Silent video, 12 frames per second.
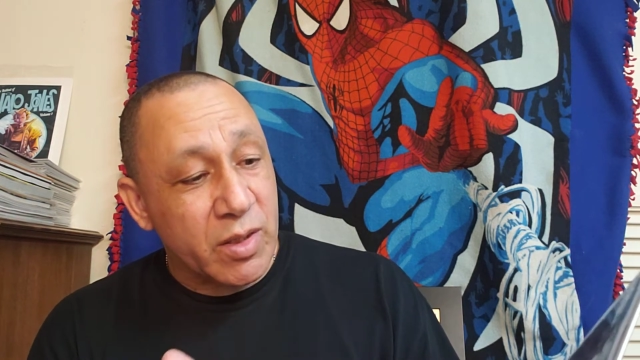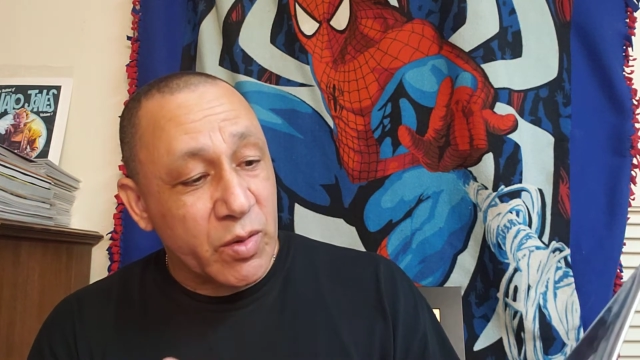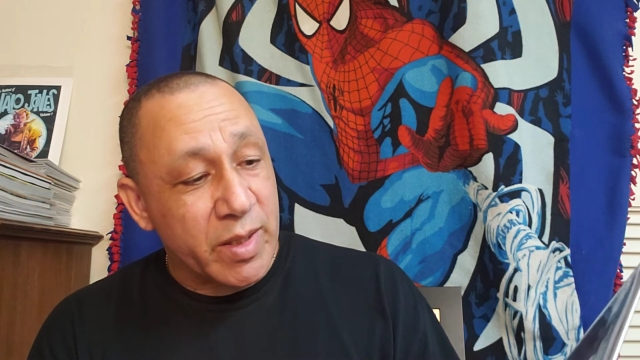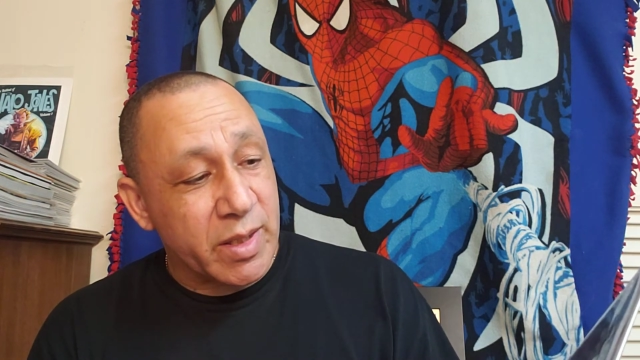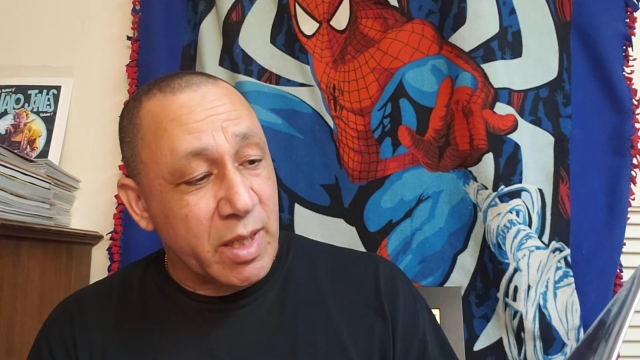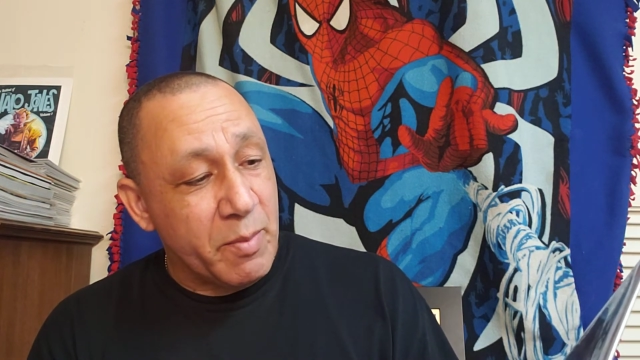So
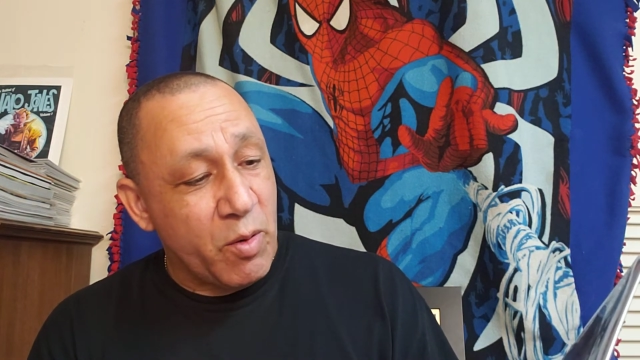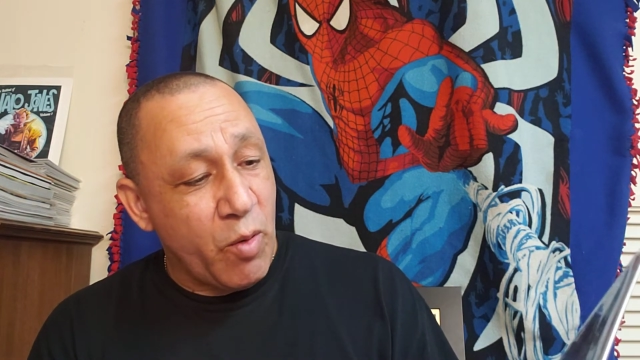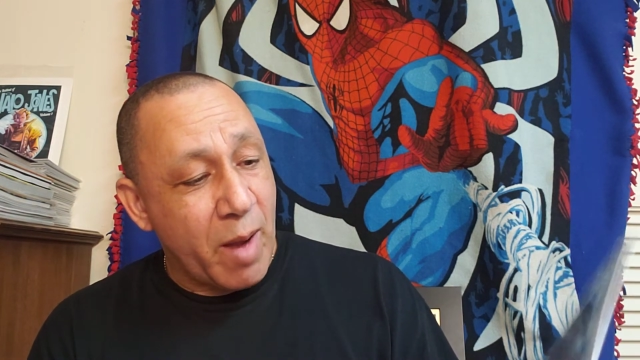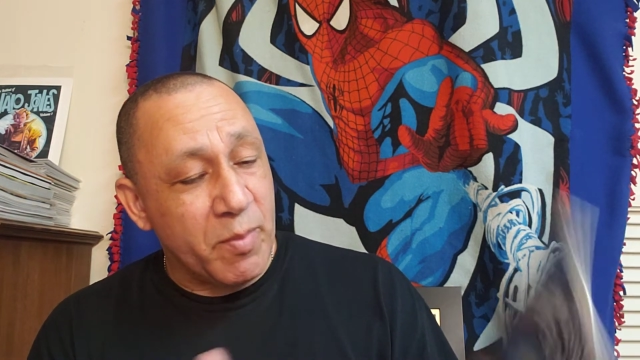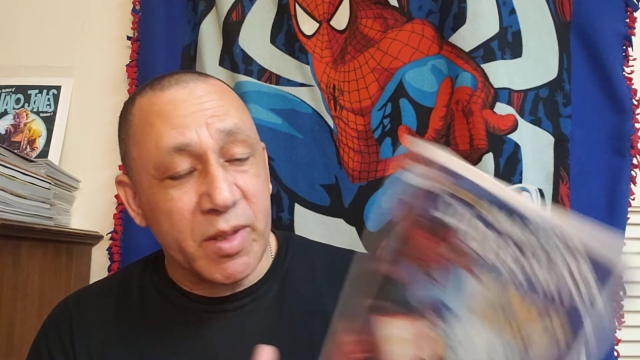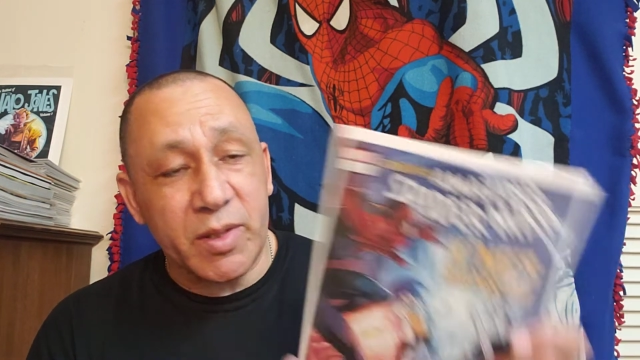I said, let me
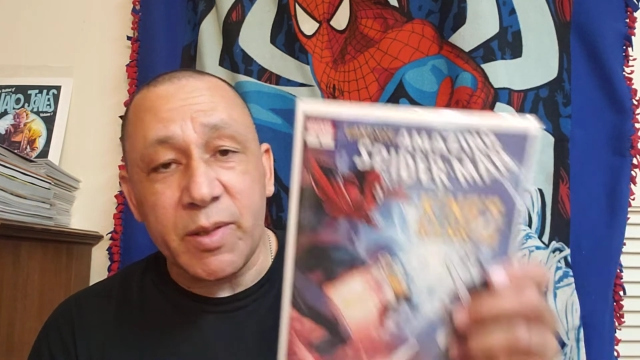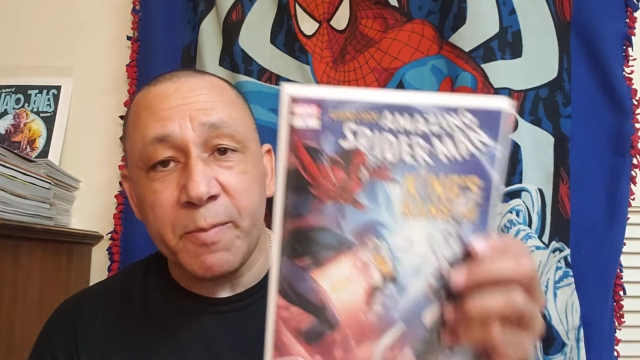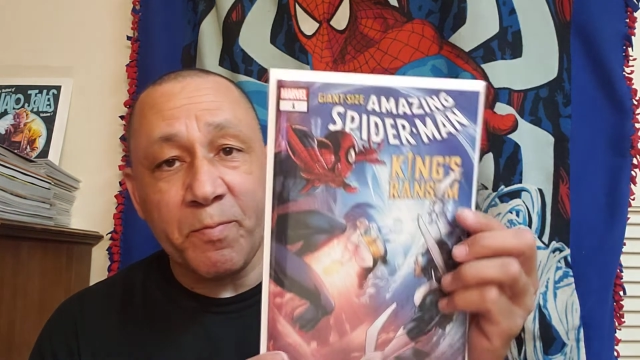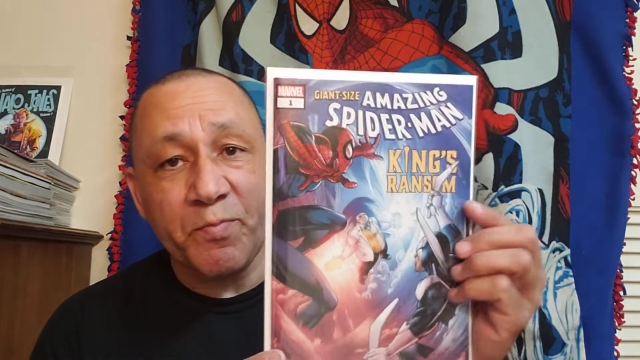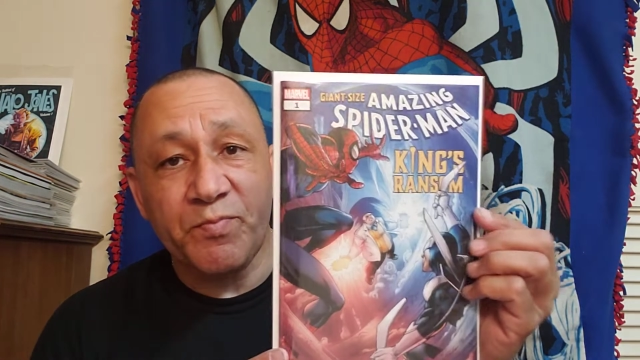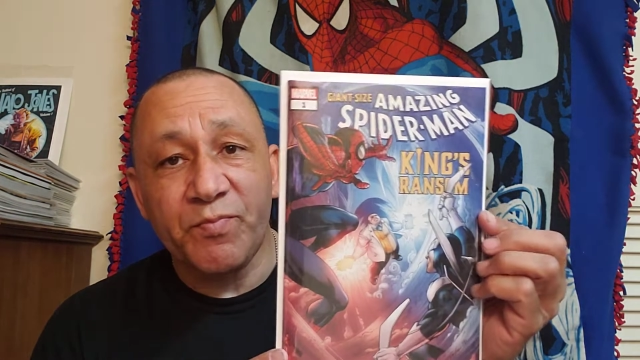grab this
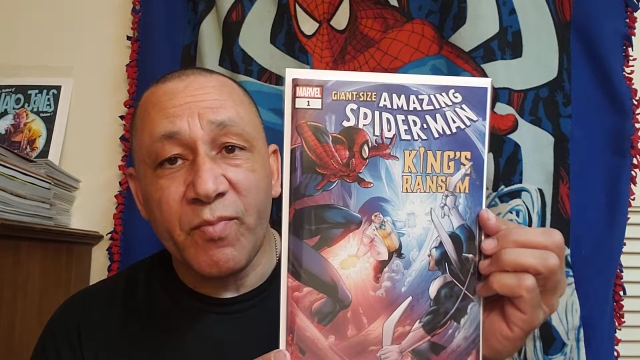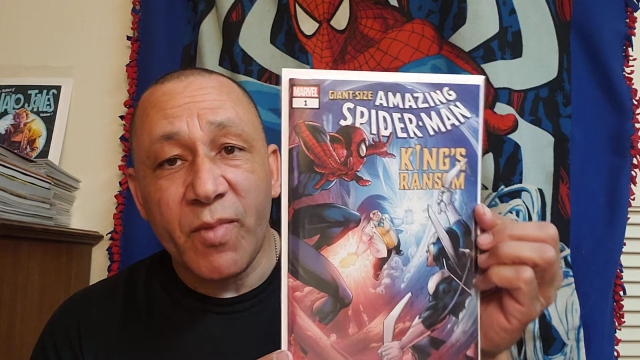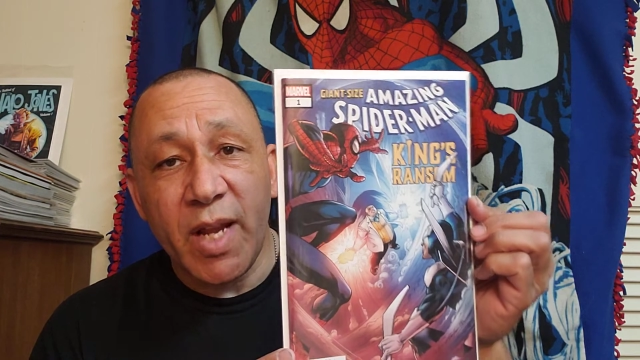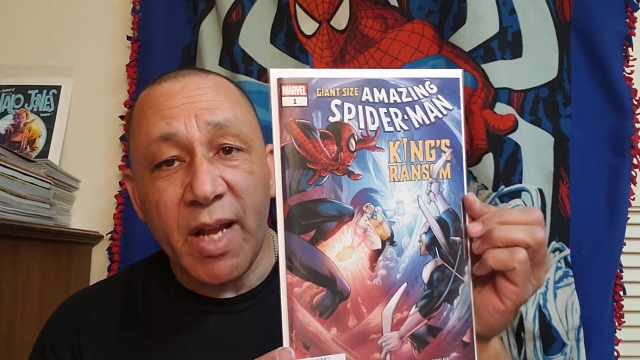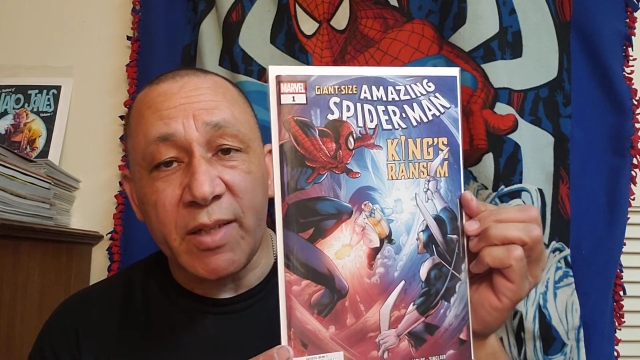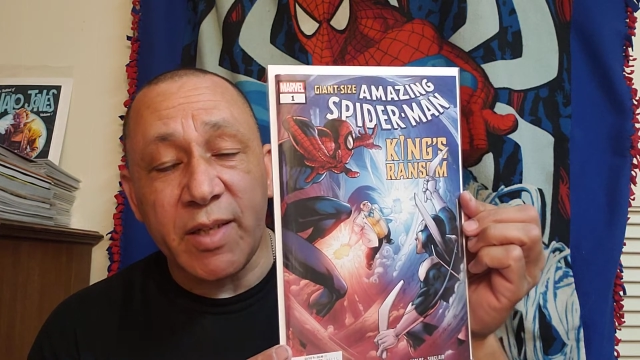
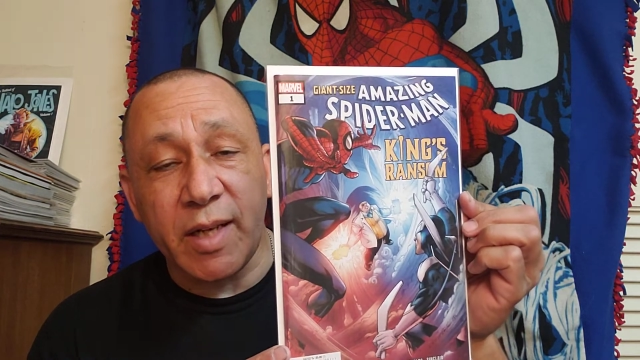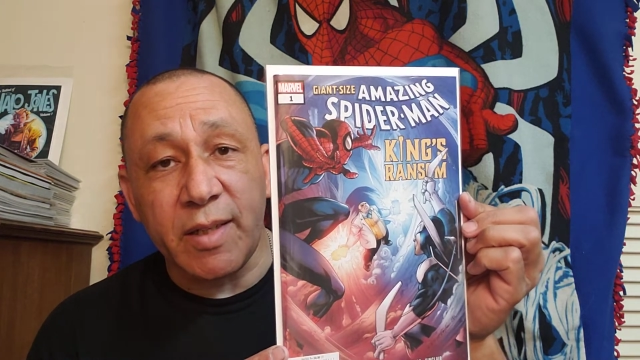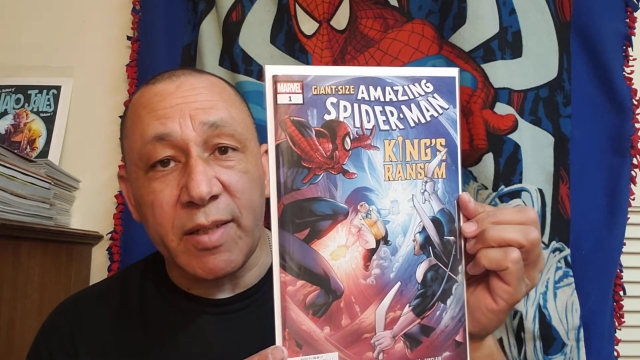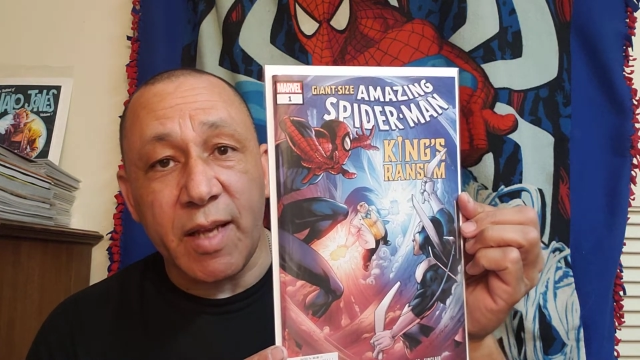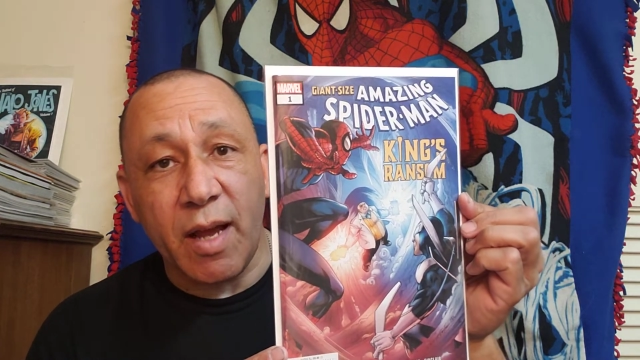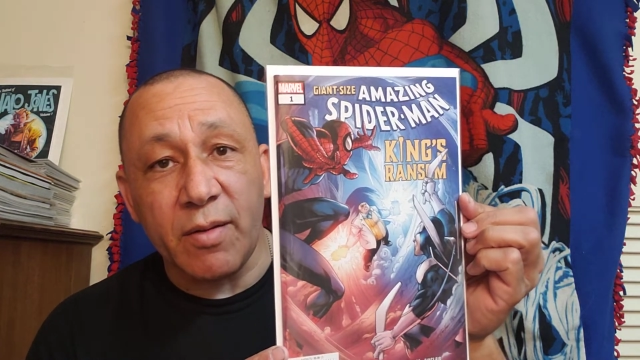and check
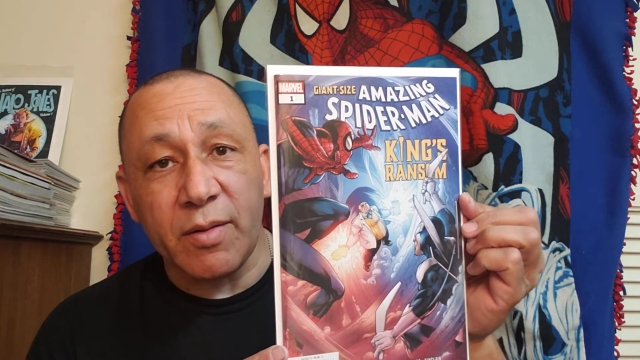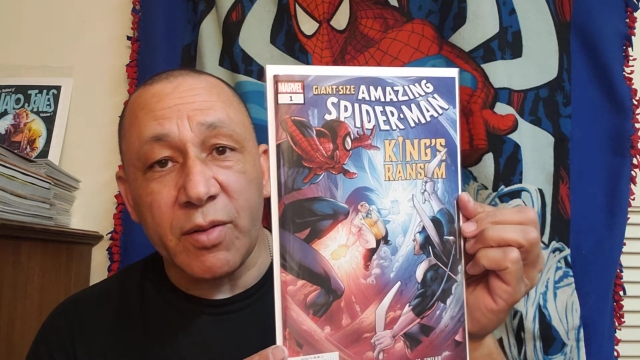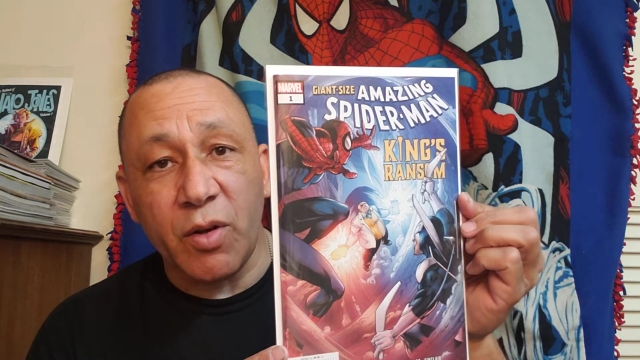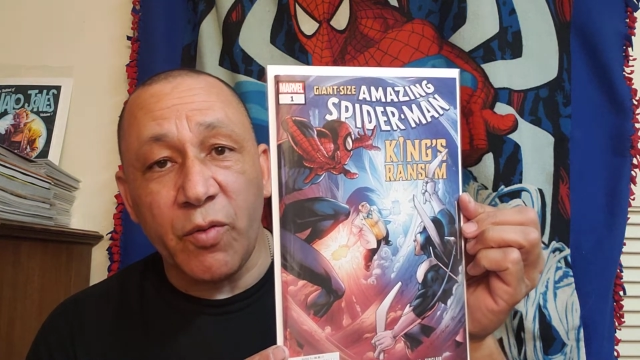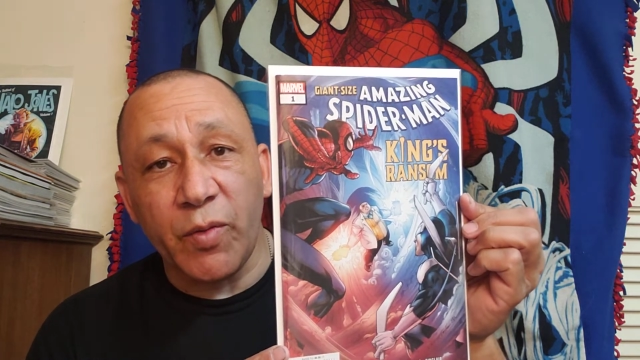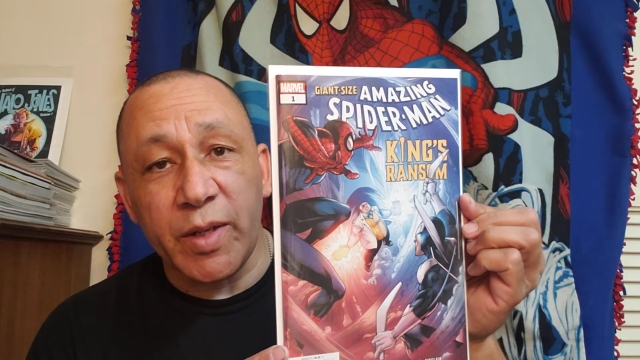this out. So
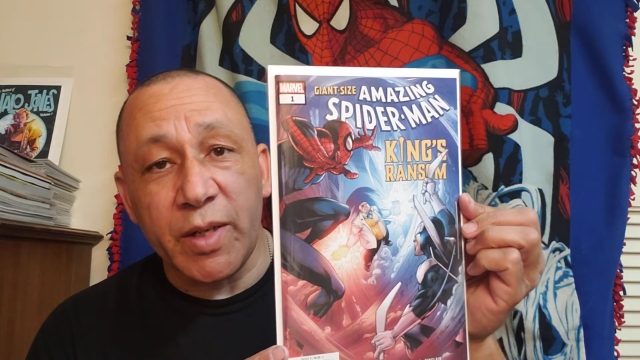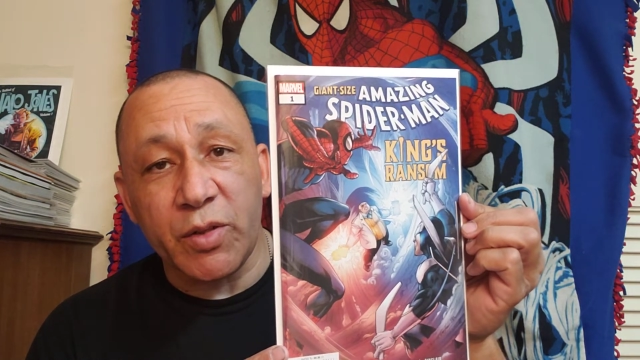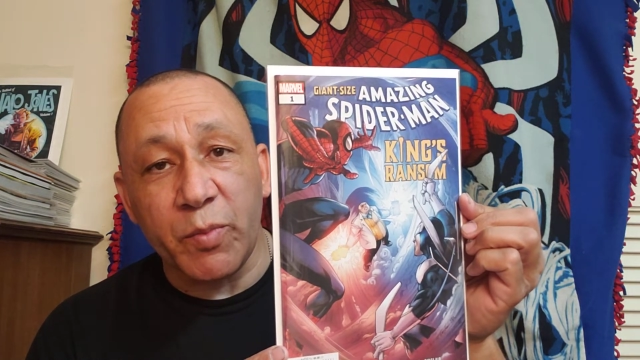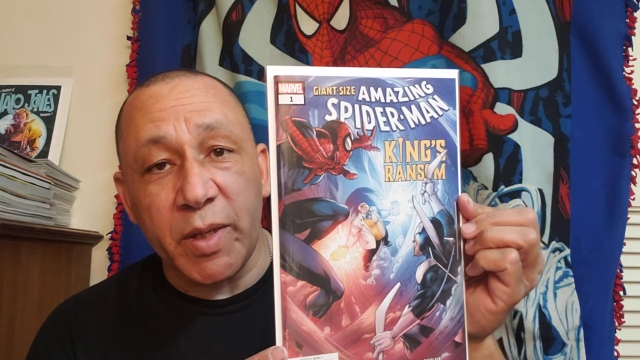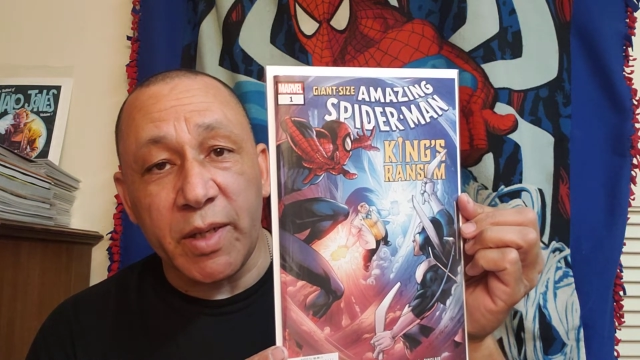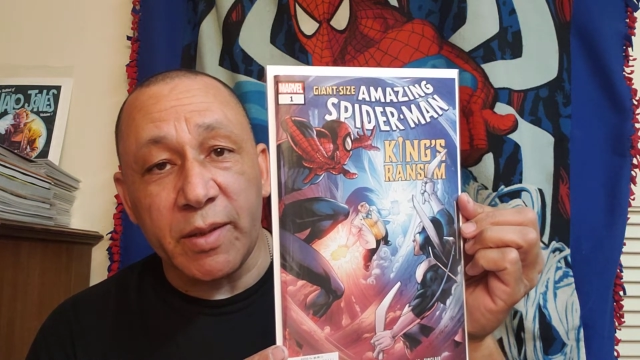hopefully this
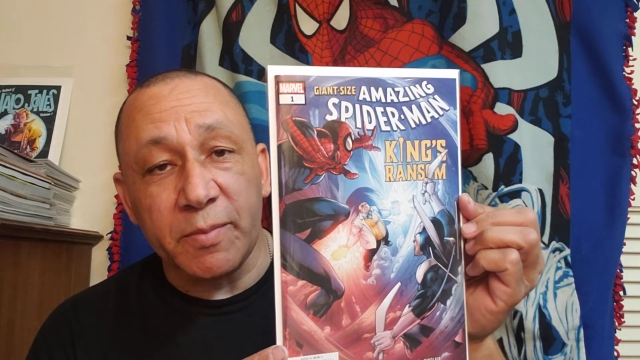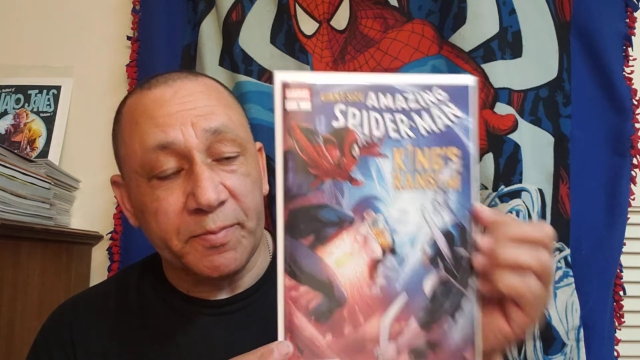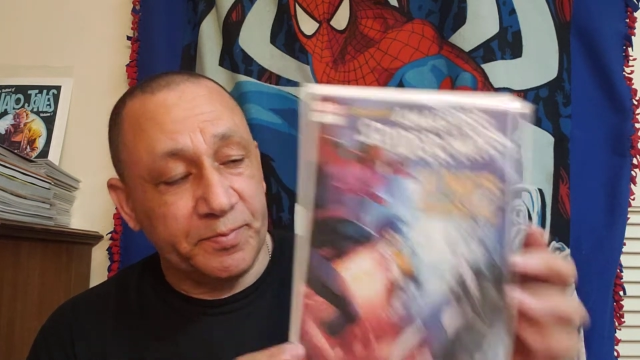will be good.